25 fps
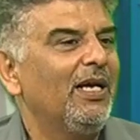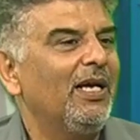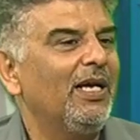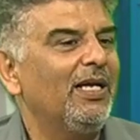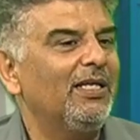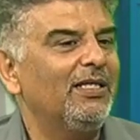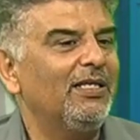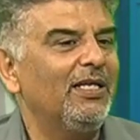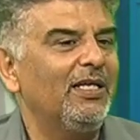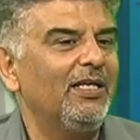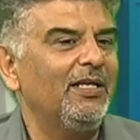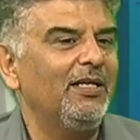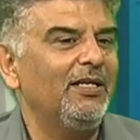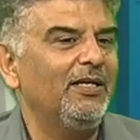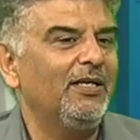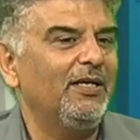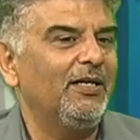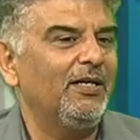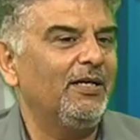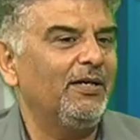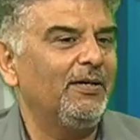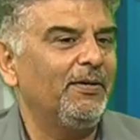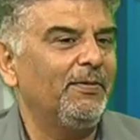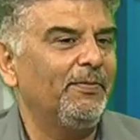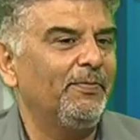And then
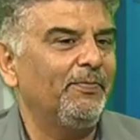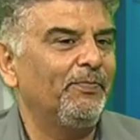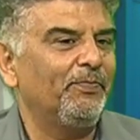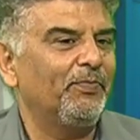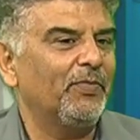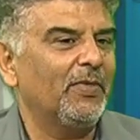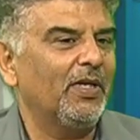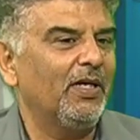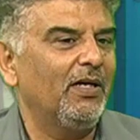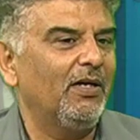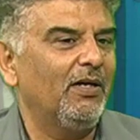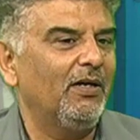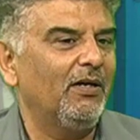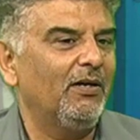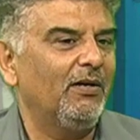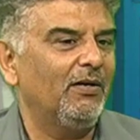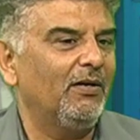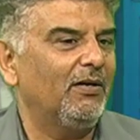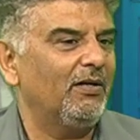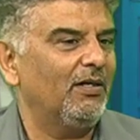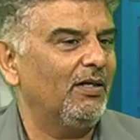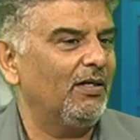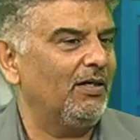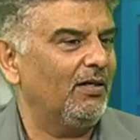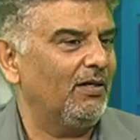um,
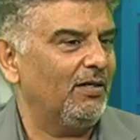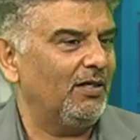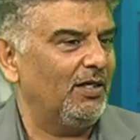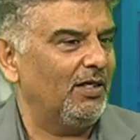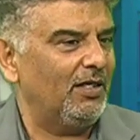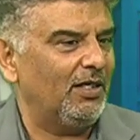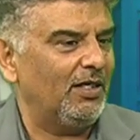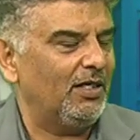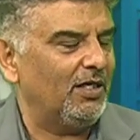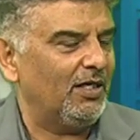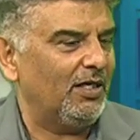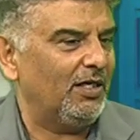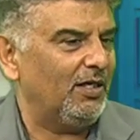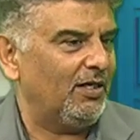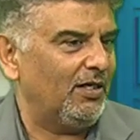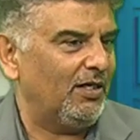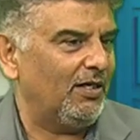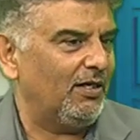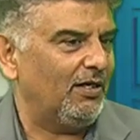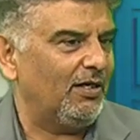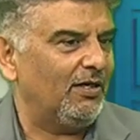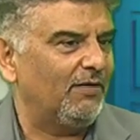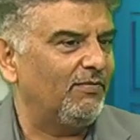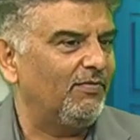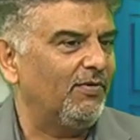uh, it, it,
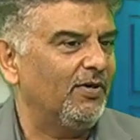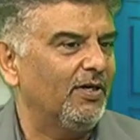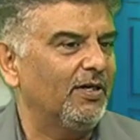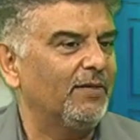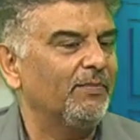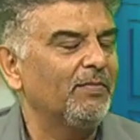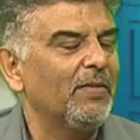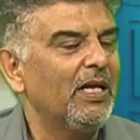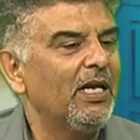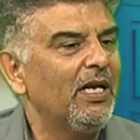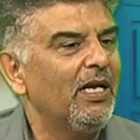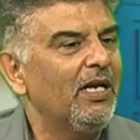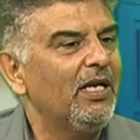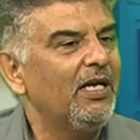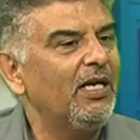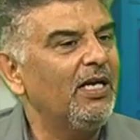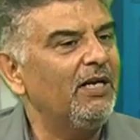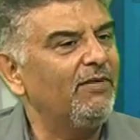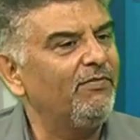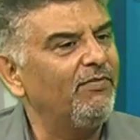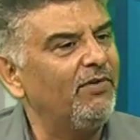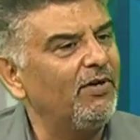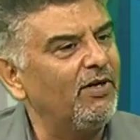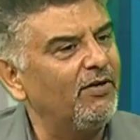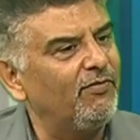it, worked.
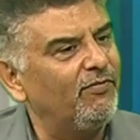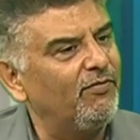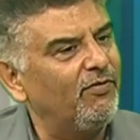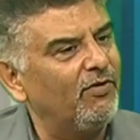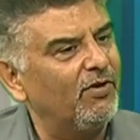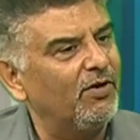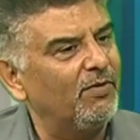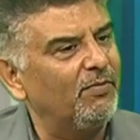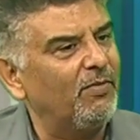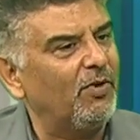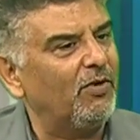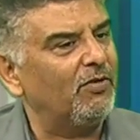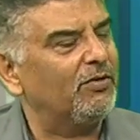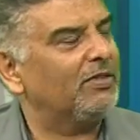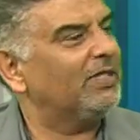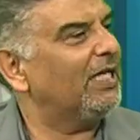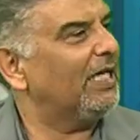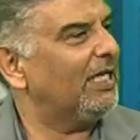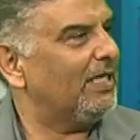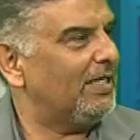It worked for about